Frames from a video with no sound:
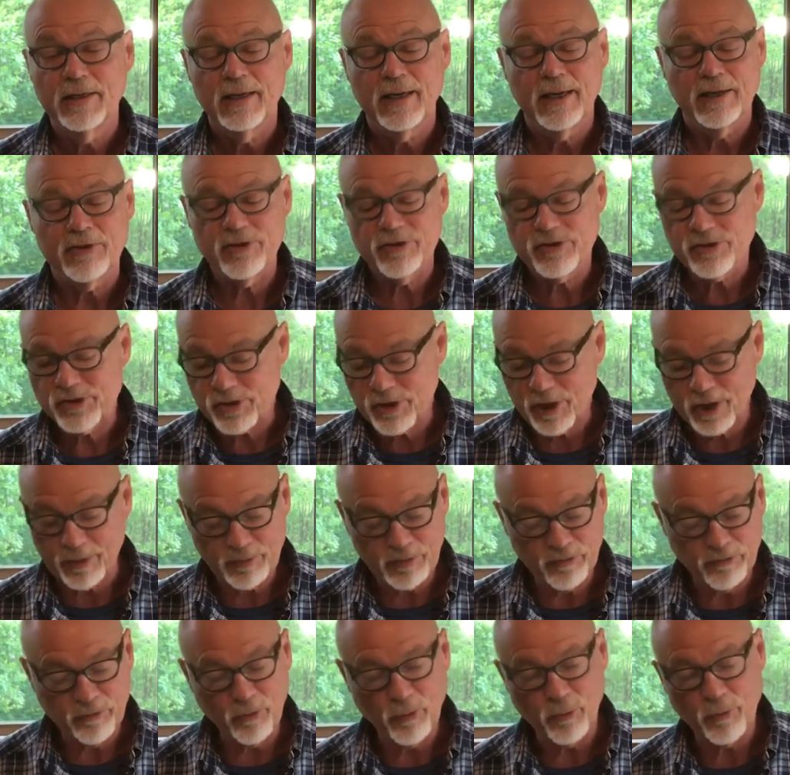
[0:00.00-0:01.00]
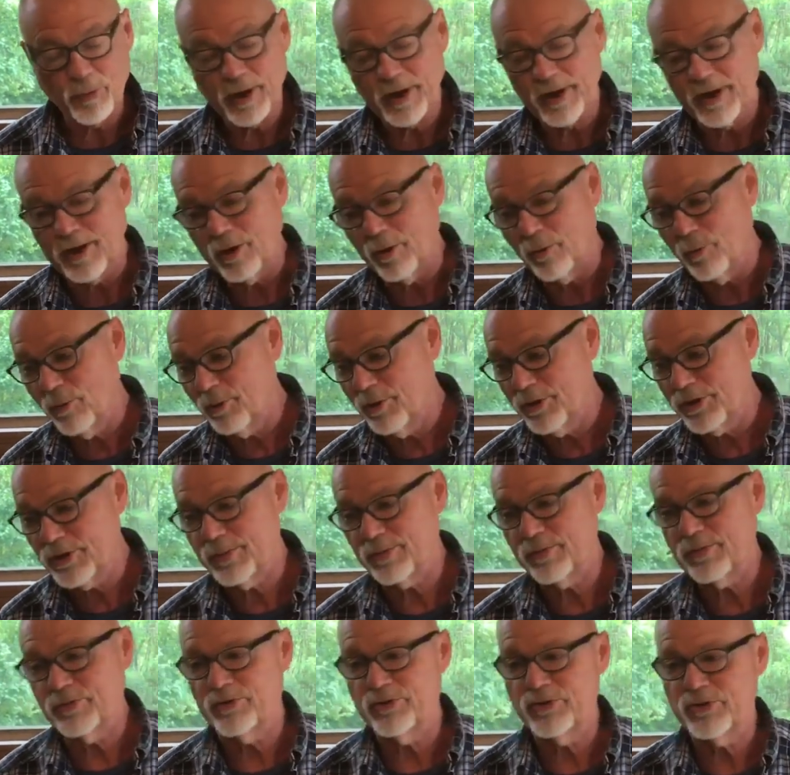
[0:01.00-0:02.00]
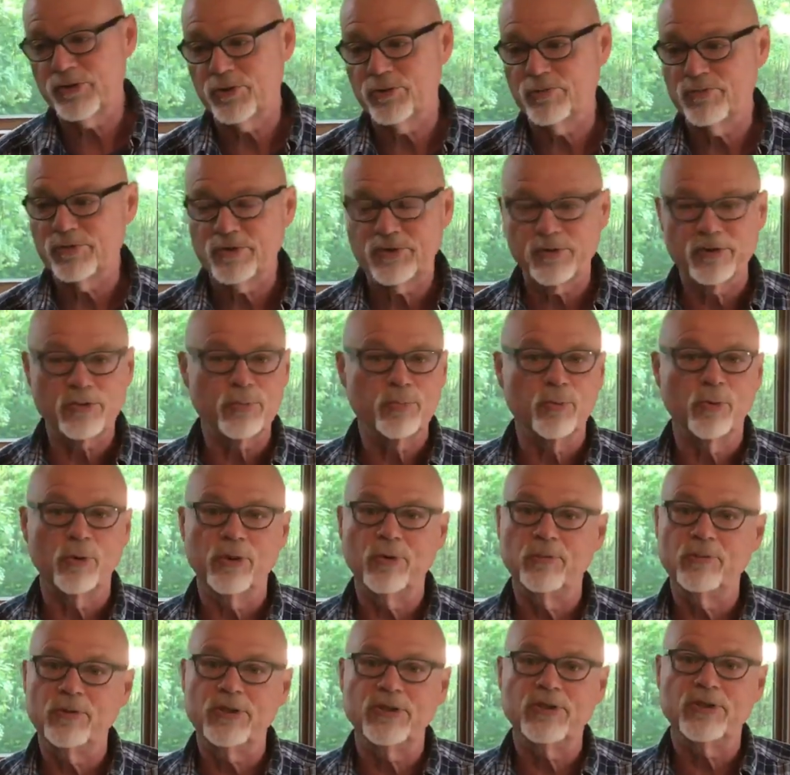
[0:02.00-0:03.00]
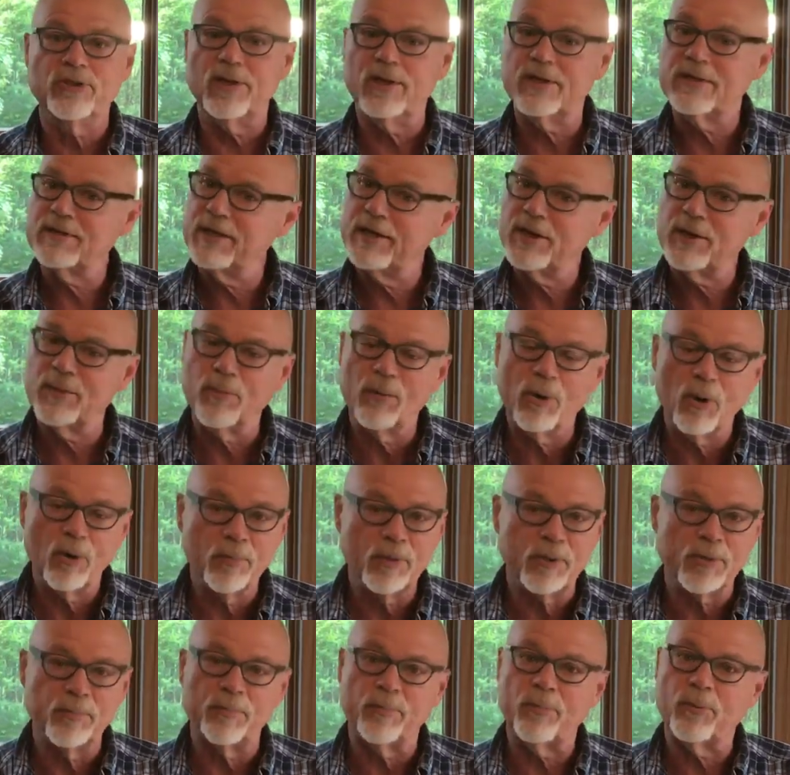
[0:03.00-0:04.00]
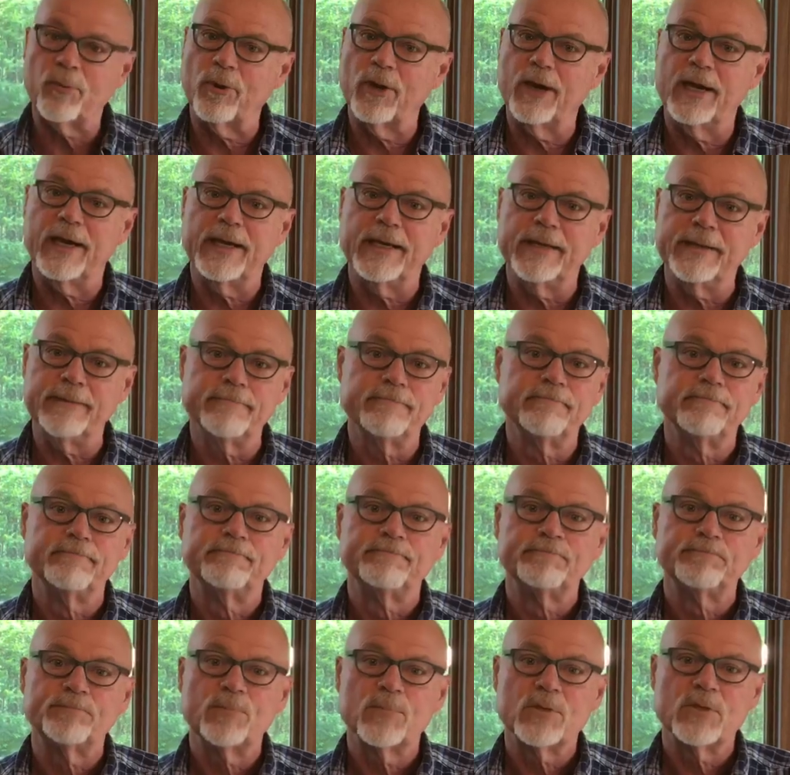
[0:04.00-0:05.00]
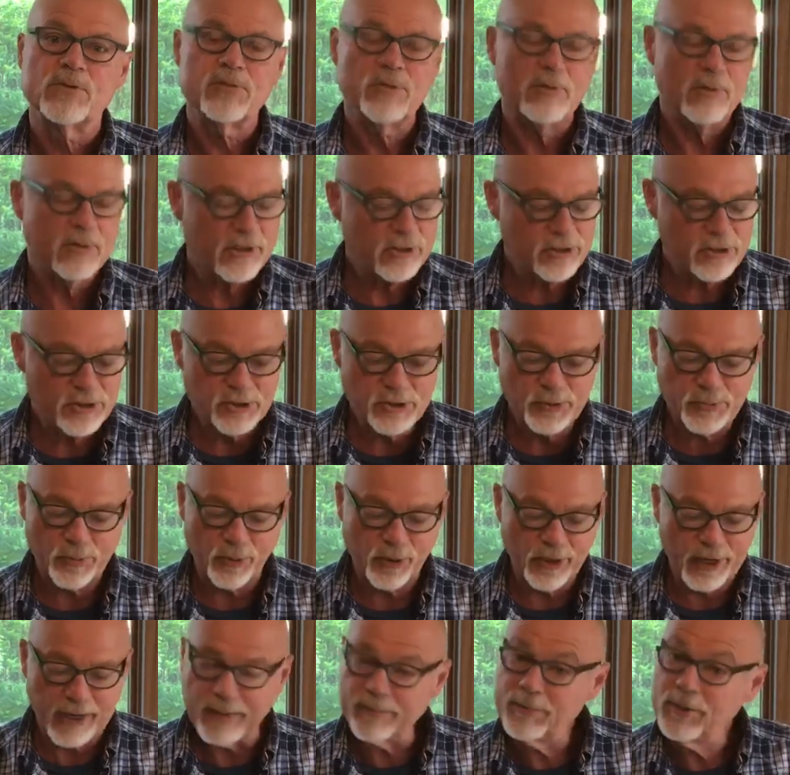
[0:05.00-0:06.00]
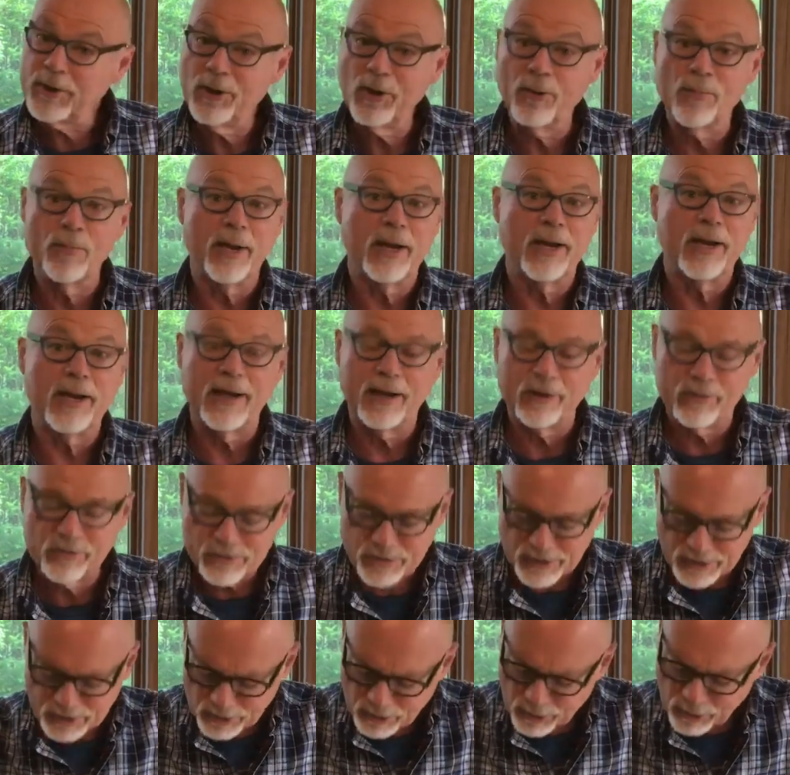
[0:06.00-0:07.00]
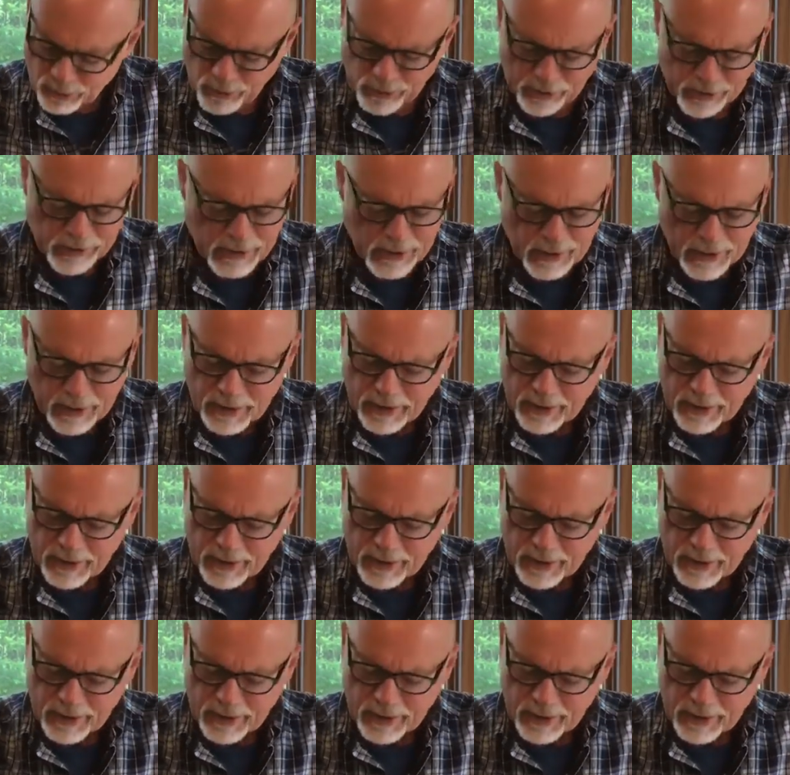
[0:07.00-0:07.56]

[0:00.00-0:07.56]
I just thought before we had our worship service this morning, we just ought to take a moment and pray. And so let's just pray. I'm here at my house, and Lord,